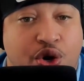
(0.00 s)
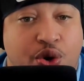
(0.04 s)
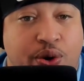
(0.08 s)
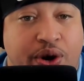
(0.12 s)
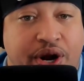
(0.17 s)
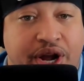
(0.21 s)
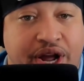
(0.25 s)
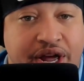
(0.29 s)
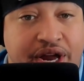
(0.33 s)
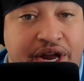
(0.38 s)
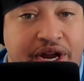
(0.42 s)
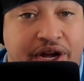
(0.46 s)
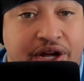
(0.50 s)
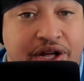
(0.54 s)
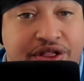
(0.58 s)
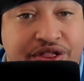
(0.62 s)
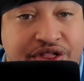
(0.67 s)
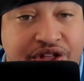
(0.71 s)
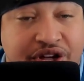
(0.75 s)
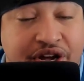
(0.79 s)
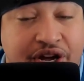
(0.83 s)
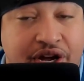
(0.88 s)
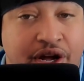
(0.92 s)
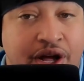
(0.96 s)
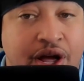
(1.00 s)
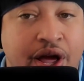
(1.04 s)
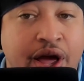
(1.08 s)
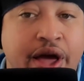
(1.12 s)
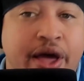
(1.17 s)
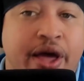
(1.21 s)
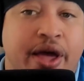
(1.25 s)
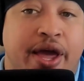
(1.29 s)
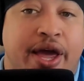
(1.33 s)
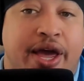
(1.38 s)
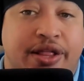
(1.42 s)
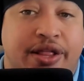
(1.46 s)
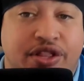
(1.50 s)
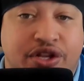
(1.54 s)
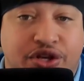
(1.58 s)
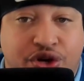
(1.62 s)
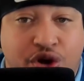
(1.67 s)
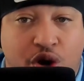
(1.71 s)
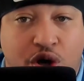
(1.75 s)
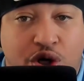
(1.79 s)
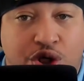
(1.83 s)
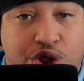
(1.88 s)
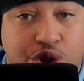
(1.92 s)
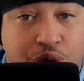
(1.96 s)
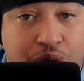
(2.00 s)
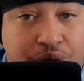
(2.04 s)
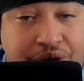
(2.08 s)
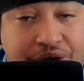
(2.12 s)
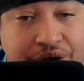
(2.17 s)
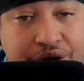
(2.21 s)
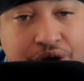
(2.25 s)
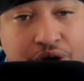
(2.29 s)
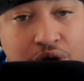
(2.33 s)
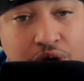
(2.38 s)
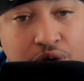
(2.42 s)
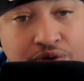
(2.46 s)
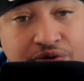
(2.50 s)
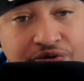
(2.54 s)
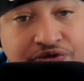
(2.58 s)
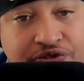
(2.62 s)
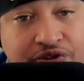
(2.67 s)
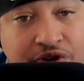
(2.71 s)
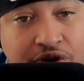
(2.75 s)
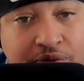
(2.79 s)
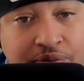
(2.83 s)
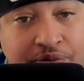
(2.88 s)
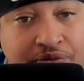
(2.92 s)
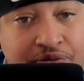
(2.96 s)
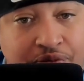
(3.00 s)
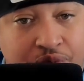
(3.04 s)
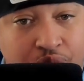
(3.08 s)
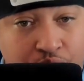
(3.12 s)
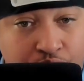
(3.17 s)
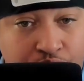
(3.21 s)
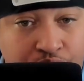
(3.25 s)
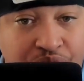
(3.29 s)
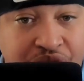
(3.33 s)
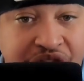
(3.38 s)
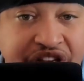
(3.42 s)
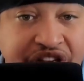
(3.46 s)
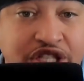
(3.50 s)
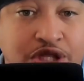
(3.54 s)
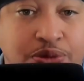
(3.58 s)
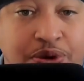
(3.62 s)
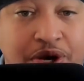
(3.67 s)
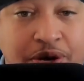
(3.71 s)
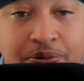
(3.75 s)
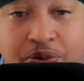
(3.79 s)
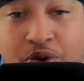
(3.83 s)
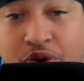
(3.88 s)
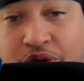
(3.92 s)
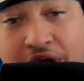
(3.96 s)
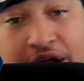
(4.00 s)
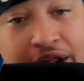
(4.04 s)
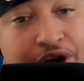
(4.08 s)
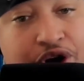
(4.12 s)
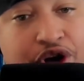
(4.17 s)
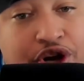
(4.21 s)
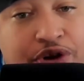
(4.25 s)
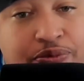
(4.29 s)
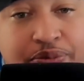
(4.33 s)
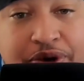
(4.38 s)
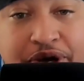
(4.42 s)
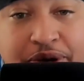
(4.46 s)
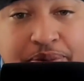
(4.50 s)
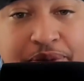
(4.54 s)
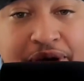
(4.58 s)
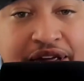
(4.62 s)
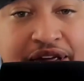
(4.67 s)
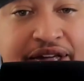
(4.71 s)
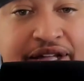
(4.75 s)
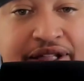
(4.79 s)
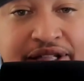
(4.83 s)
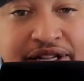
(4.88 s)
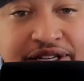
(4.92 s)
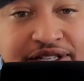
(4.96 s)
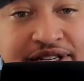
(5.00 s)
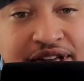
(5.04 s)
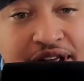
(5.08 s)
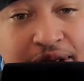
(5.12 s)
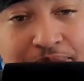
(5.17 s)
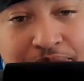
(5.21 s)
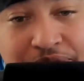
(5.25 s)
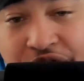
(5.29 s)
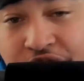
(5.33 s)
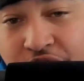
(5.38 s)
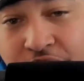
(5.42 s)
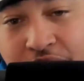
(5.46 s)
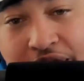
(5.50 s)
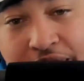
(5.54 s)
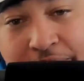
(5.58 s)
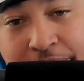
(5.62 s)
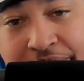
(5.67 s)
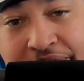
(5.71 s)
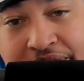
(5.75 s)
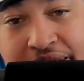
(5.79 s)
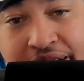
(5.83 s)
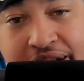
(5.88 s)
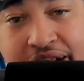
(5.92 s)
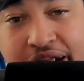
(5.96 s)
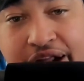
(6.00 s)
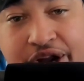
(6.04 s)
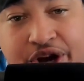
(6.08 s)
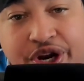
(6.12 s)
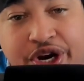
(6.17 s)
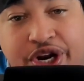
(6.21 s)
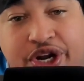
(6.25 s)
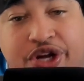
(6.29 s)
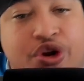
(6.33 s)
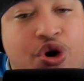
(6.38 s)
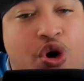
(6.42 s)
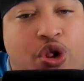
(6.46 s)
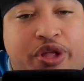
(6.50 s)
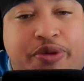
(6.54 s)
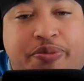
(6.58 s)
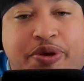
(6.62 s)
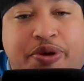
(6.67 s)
creating a thing. And the Dark Trio from these people, and I could be making this up, you know what I mean? Like it could only be